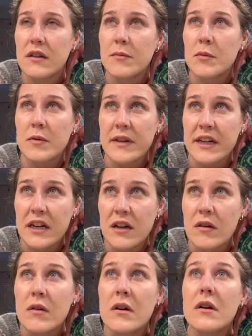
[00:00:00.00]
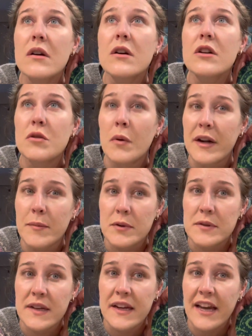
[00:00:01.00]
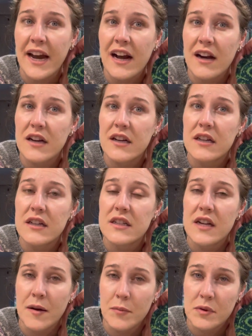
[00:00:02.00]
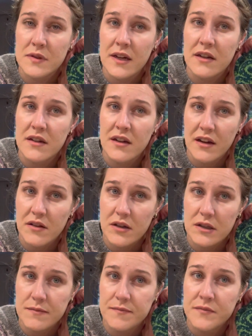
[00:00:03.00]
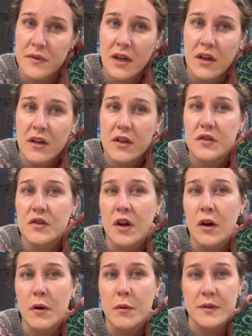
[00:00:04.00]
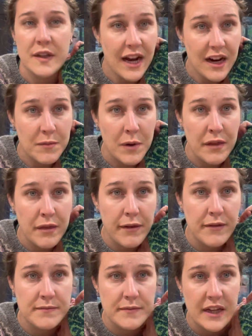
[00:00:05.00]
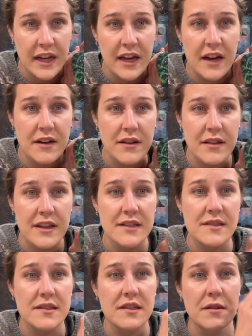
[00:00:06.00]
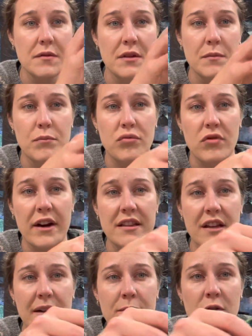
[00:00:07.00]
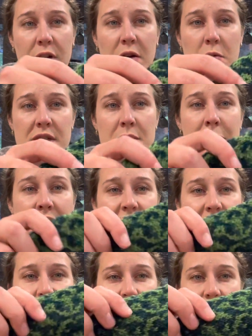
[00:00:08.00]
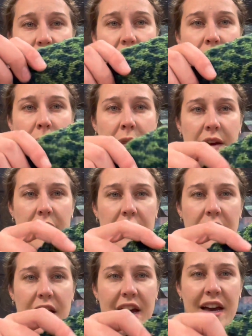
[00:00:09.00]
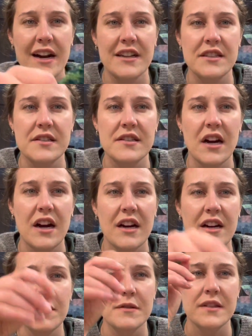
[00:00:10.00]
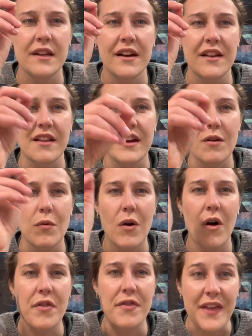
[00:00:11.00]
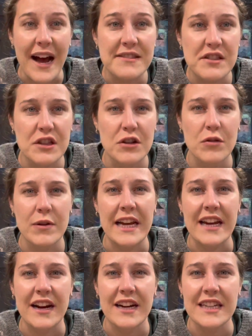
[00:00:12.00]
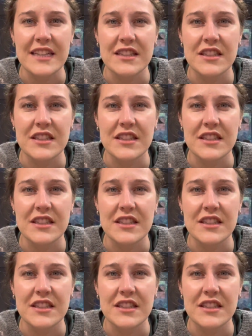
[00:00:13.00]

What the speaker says: merino, 20% yak, 10% nylon. So it was a yak month, and this bright lime green was the mini skein. And I just saw it and I was like, that's the green I need to